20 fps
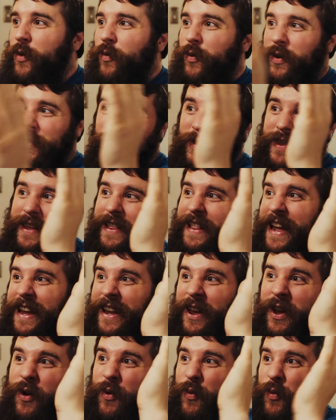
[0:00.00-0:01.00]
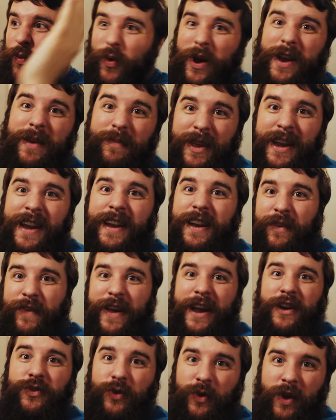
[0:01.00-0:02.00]
with only like 1 minute of
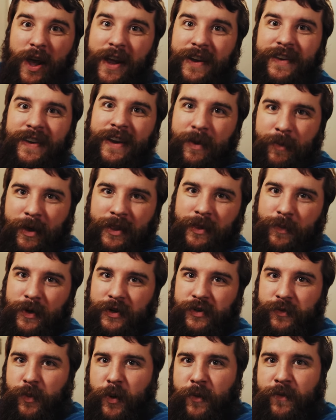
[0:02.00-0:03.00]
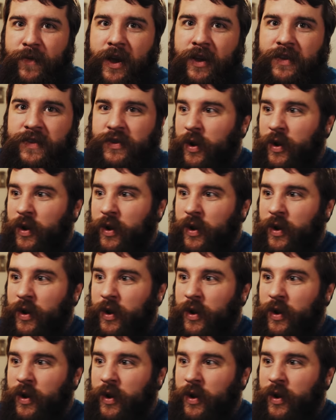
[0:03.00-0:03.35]
actual content about the picture profile.